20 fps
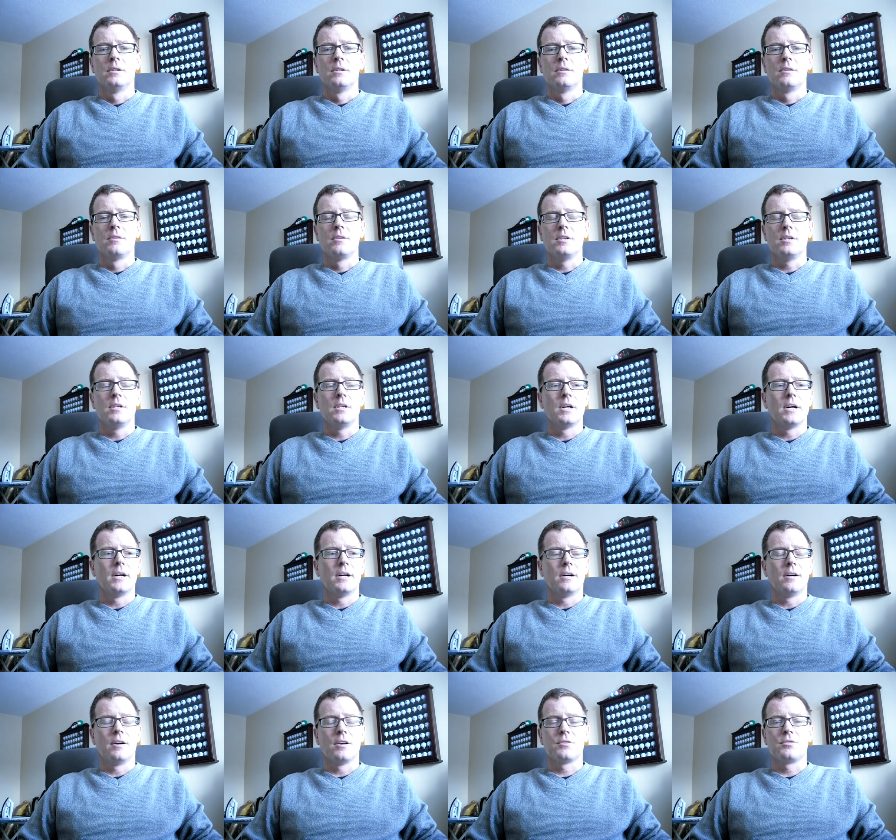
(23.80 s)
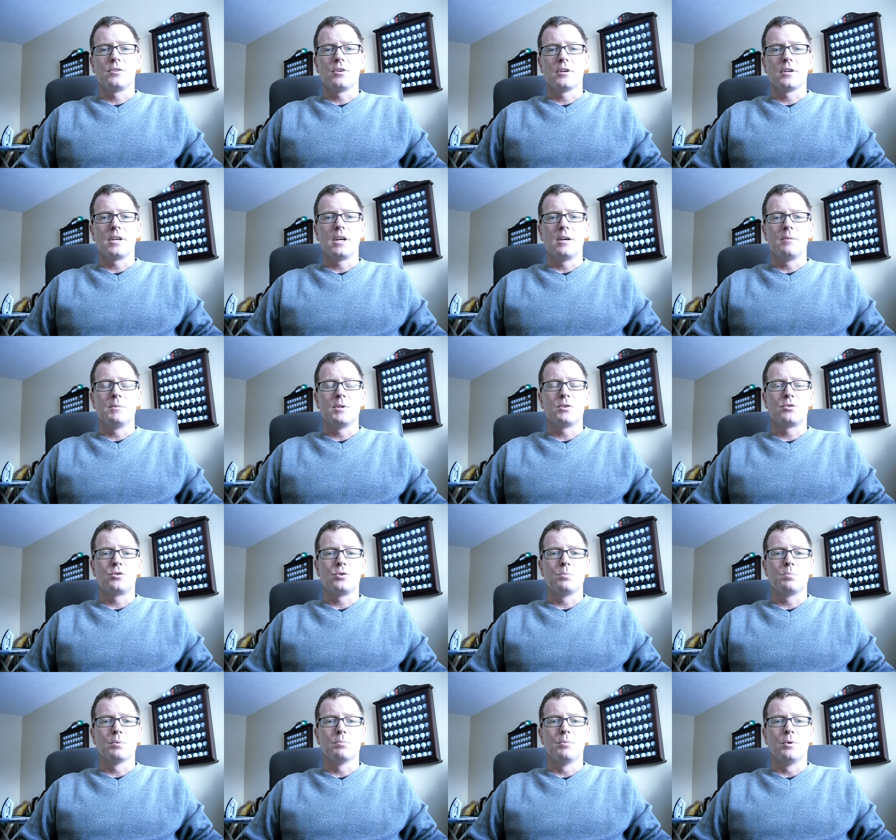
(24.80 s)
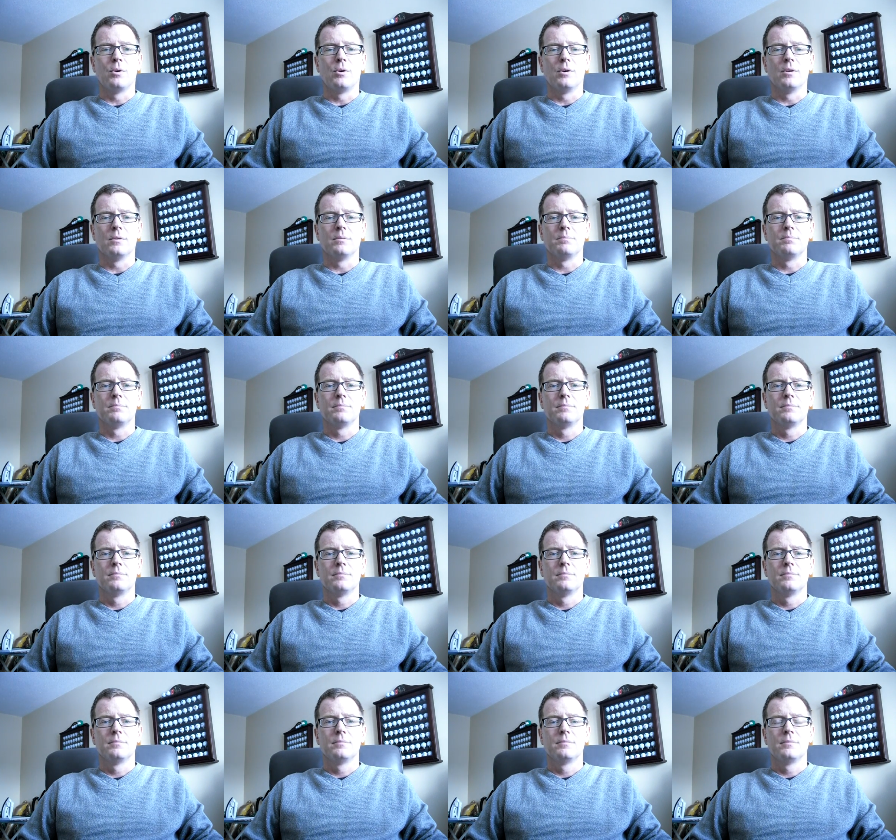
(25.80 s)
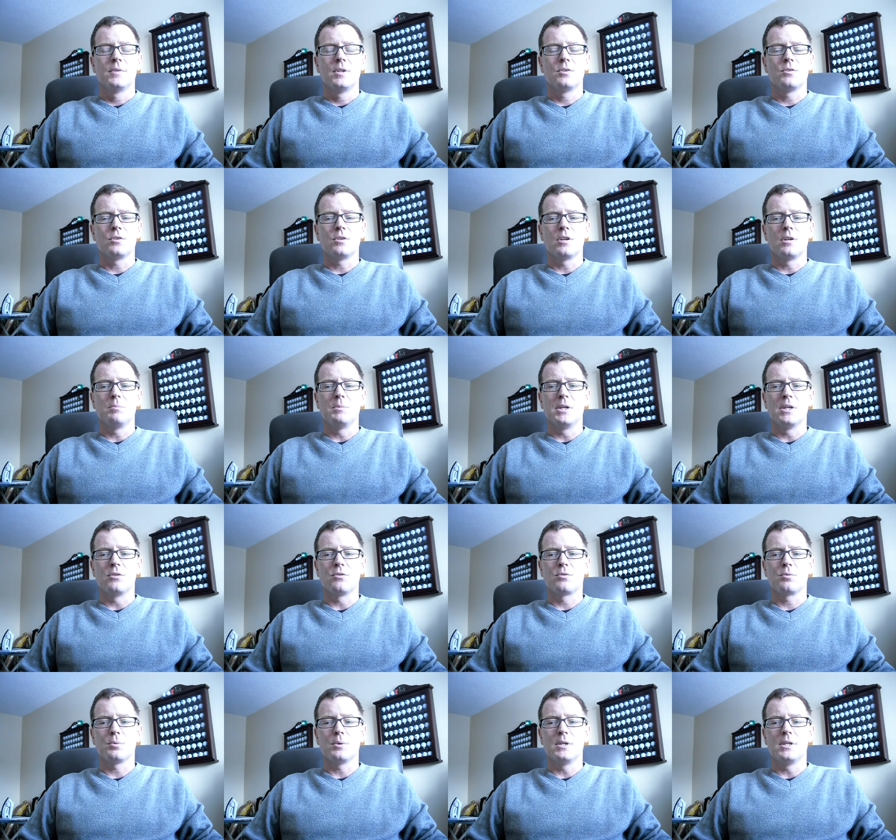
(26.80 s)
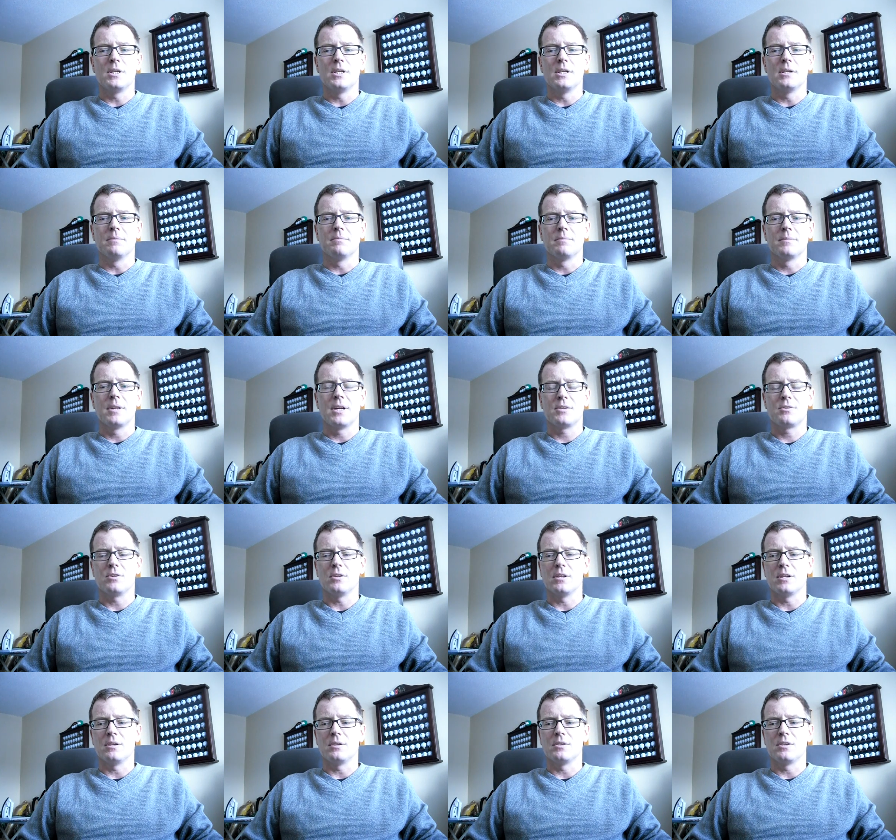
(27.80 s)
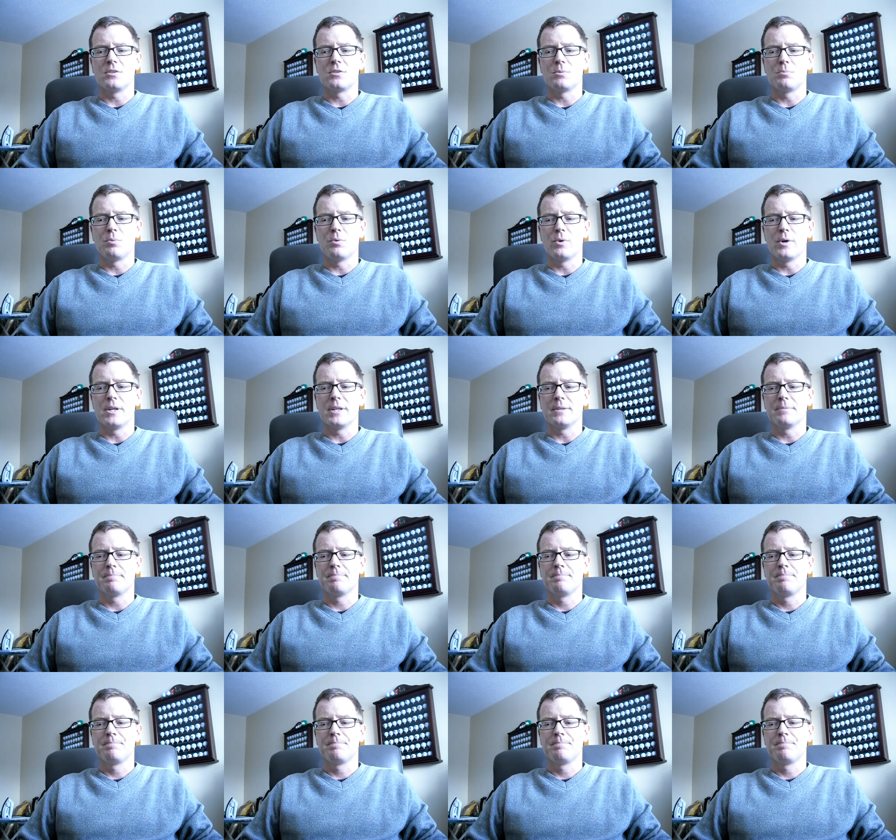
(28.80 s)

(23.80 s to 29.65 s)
the All-Star Game and the Super Bowl isn't going to be in 3D. That's a little disappointing.